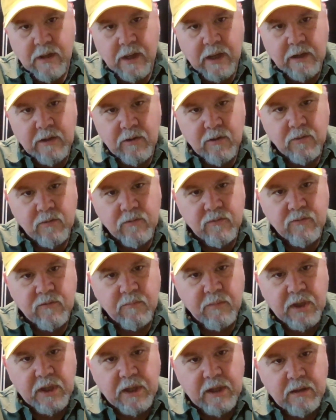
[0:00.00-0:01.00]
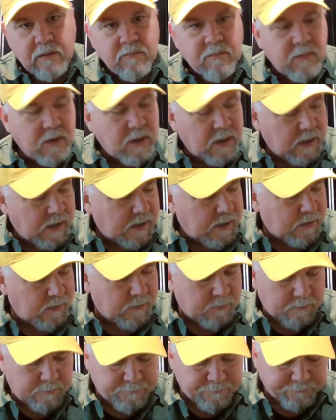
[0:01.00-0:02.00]
new to me
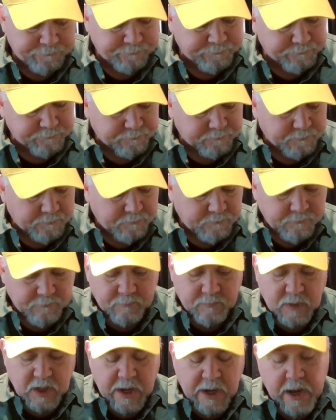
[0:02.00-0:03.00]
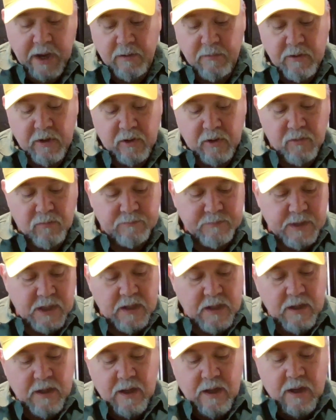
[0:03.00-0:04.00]
and a new
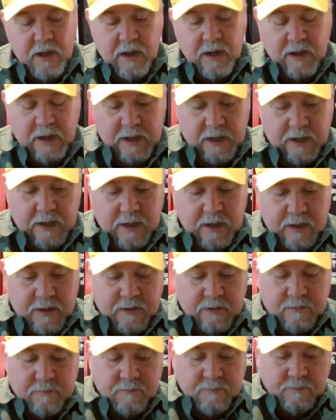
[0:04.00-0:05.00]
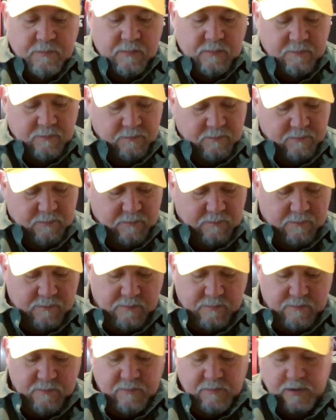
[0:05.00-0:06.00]
uh,
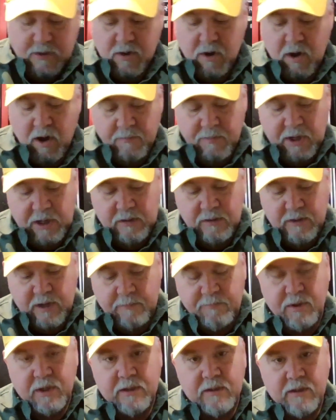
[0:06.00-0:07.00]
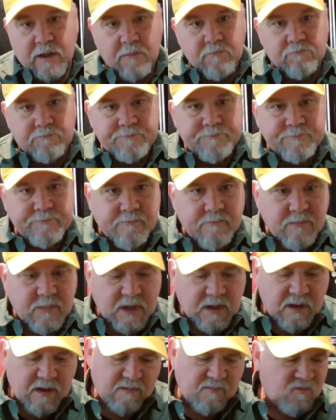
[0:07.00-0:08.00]
carbine that I picked up.
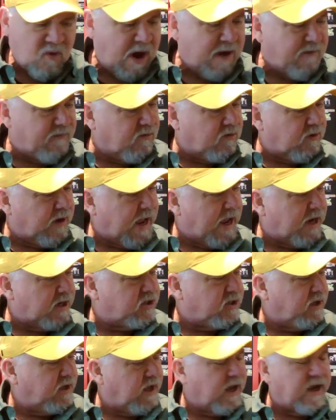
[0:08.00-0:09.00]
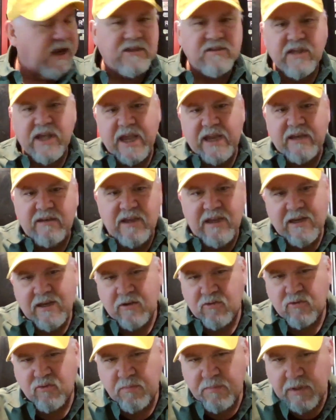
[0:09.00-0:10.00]
Rifle, actually. I guess an
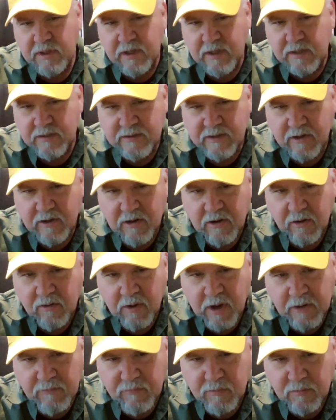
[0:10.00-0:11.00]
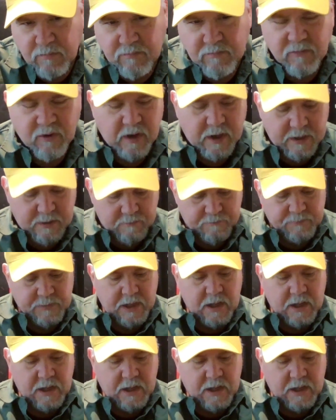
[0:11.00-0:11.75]
18-inch would be considered a rifle, right?